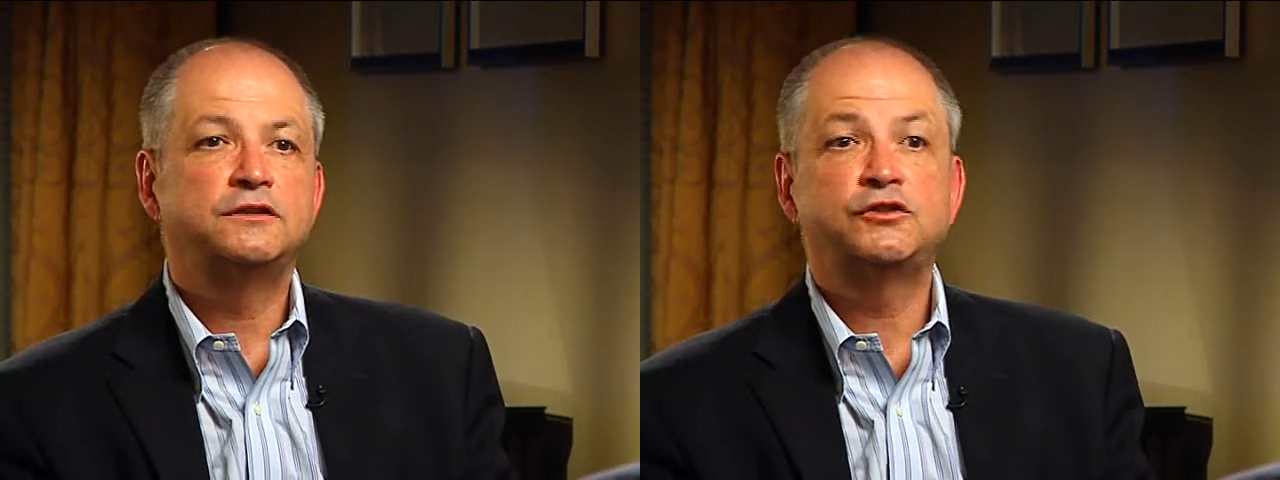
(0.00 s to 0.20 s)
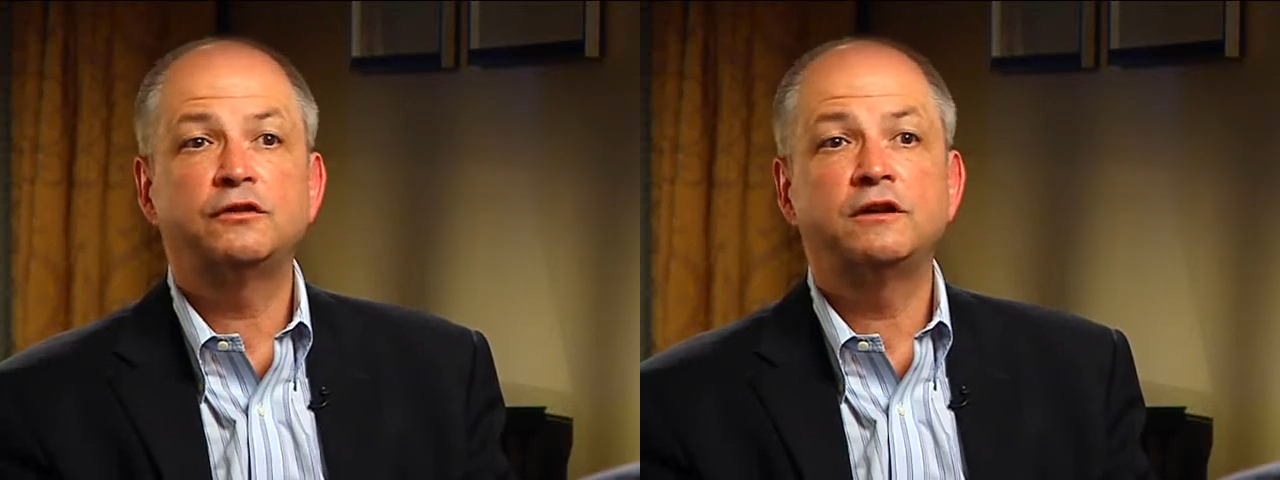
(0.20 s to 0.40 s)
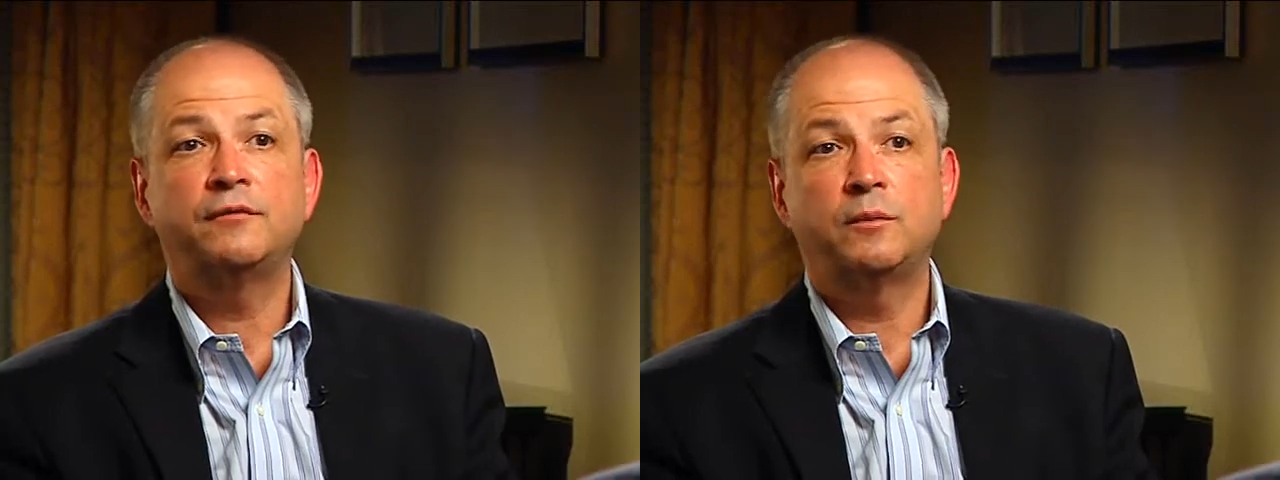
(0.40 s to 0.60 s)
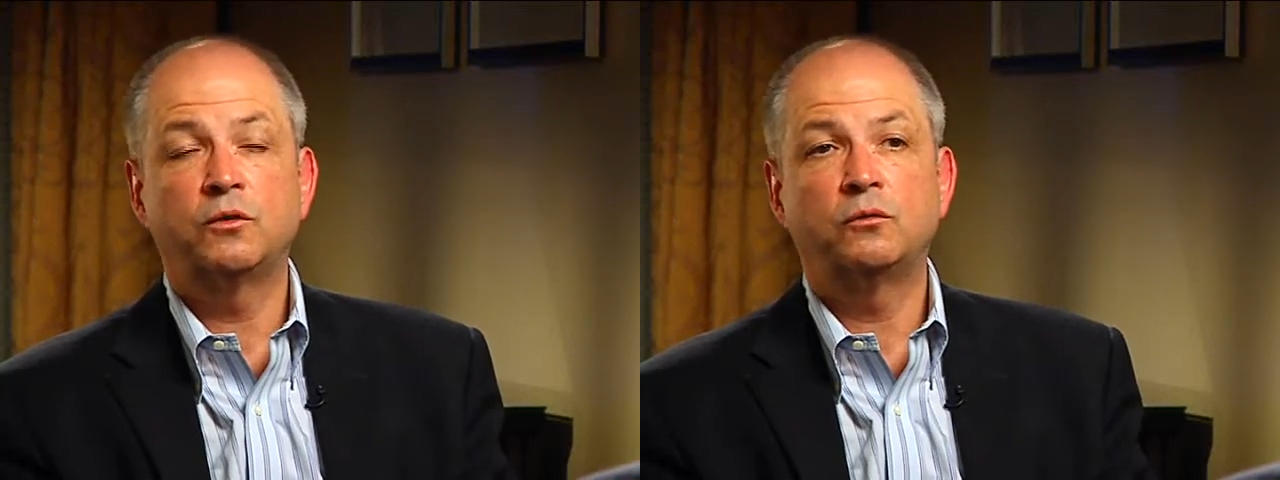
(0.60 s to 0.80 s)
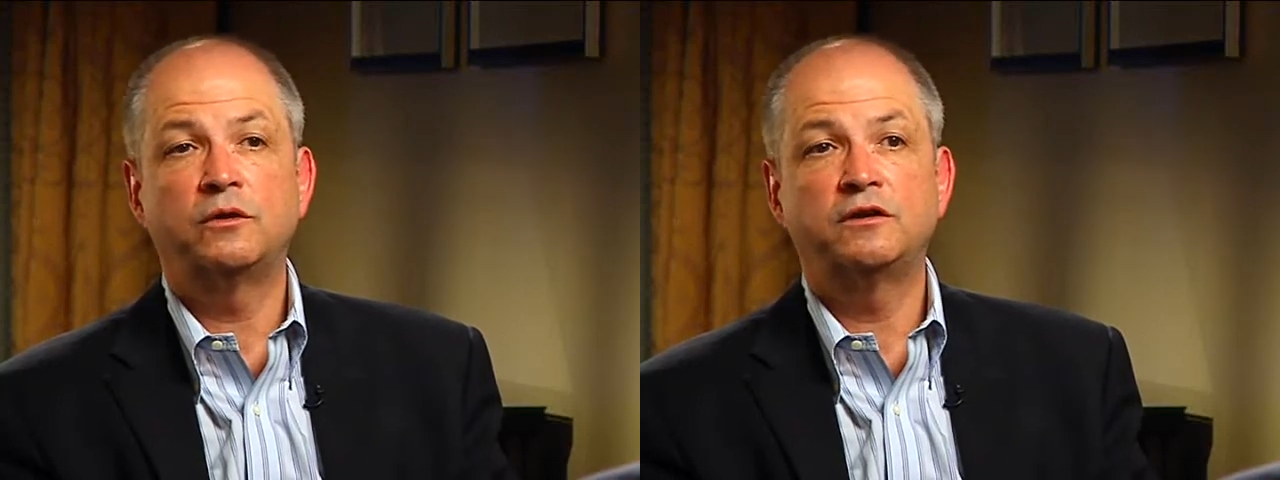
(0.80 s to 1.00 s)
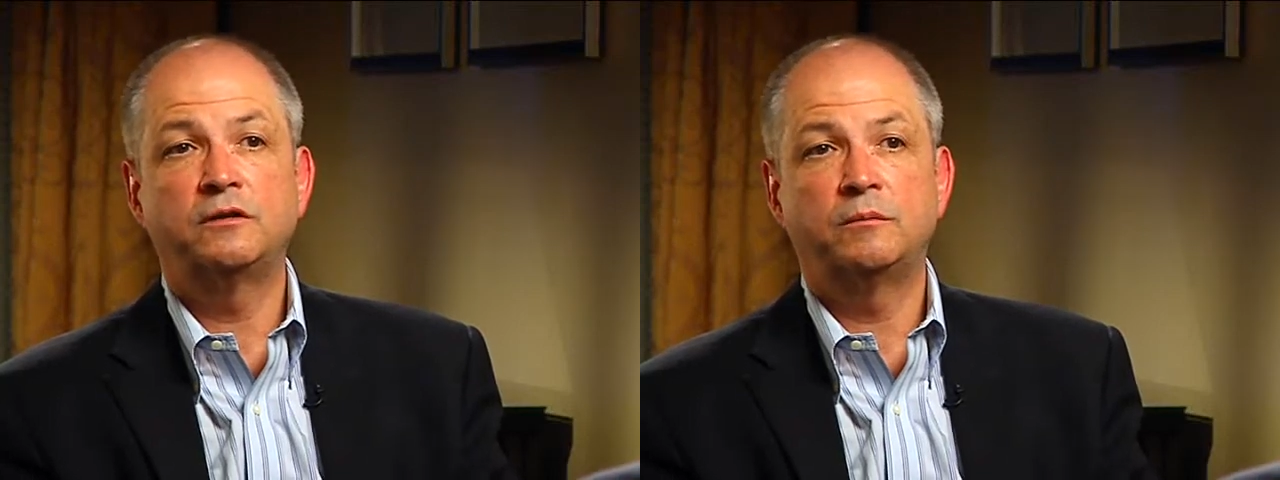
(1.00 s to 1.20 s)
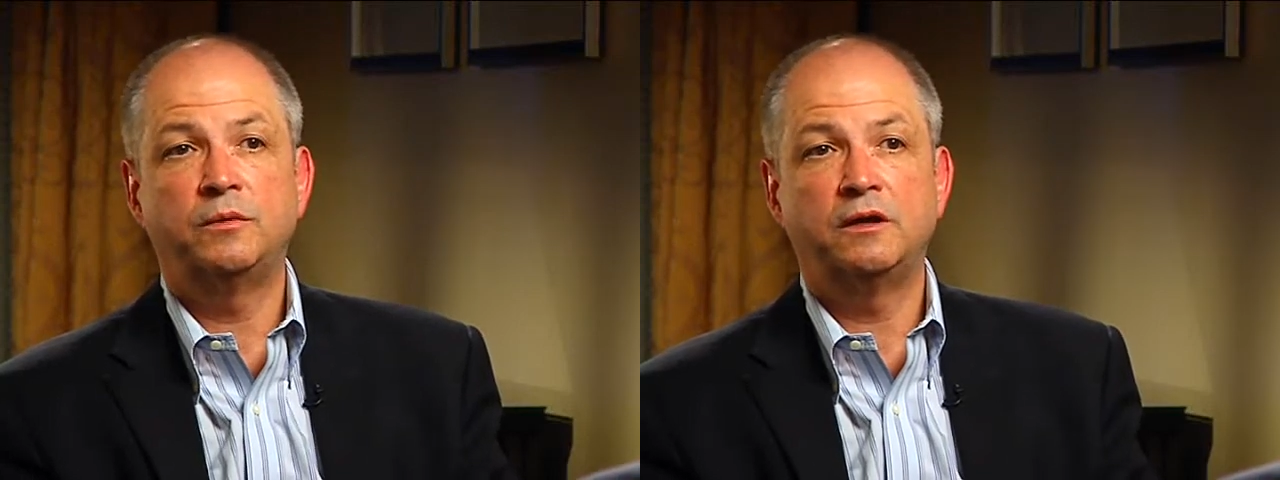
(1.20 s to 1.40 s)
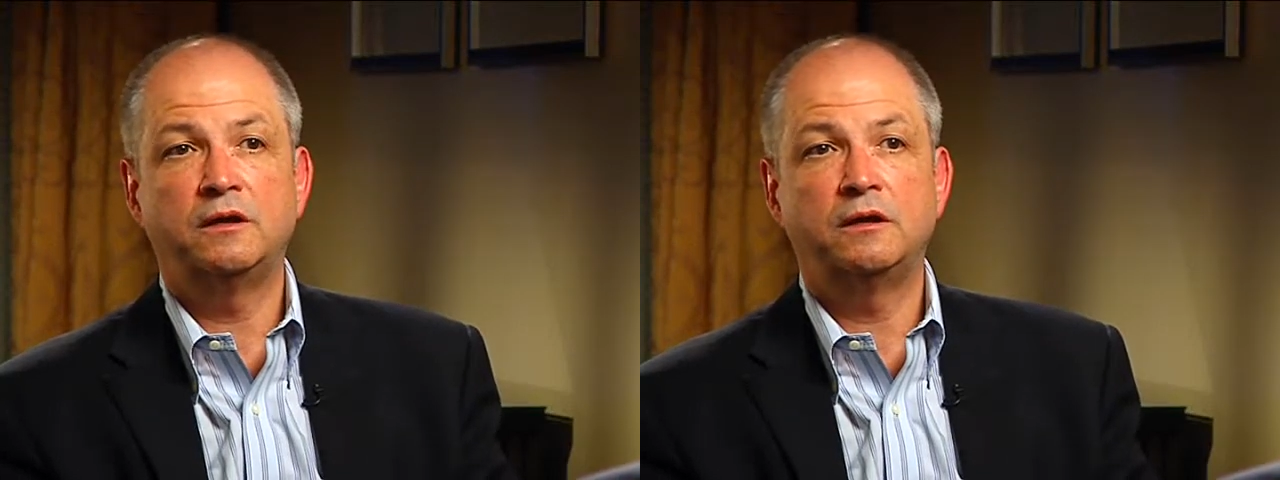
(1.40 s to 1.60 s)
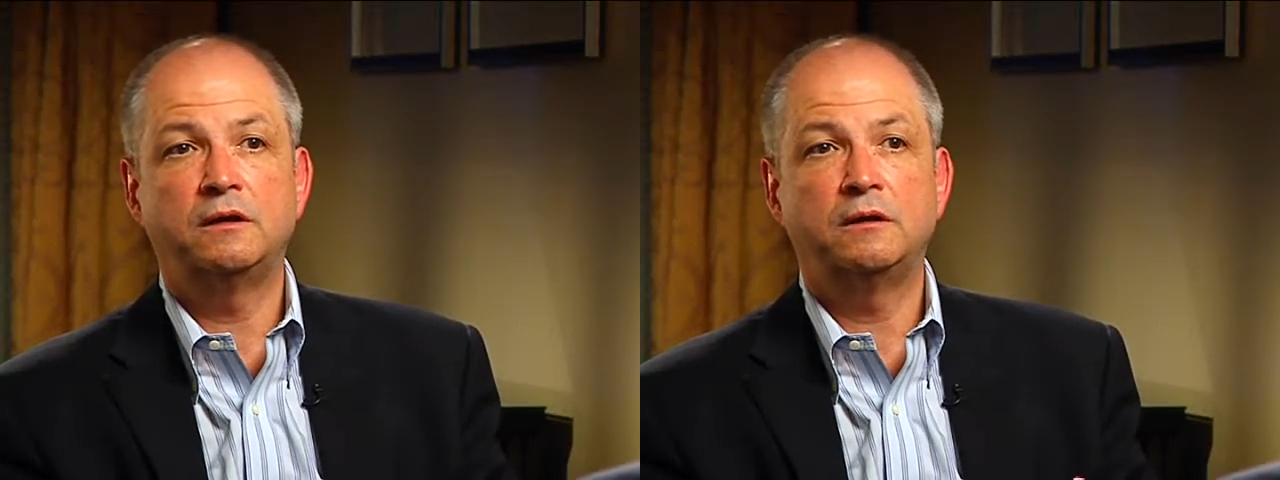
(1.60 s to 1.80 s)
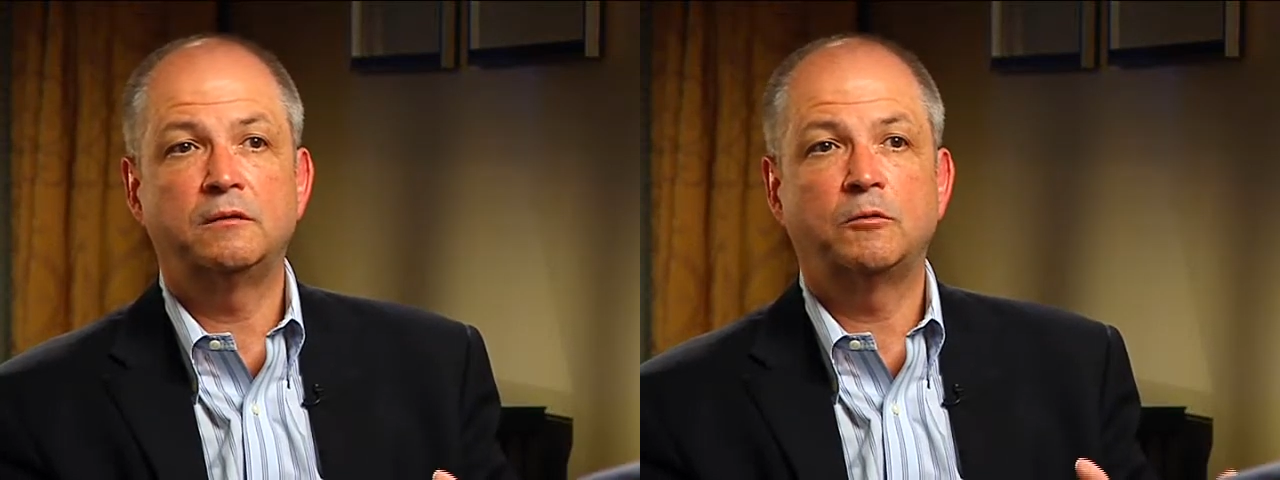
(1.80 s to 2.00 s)
Certain of them are going to
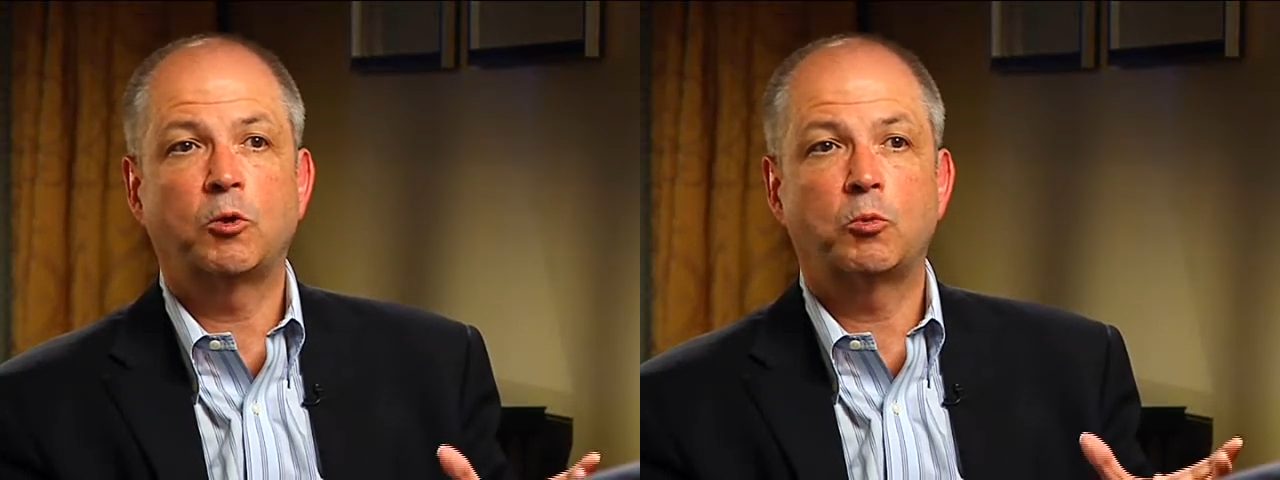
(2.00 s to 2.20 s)
be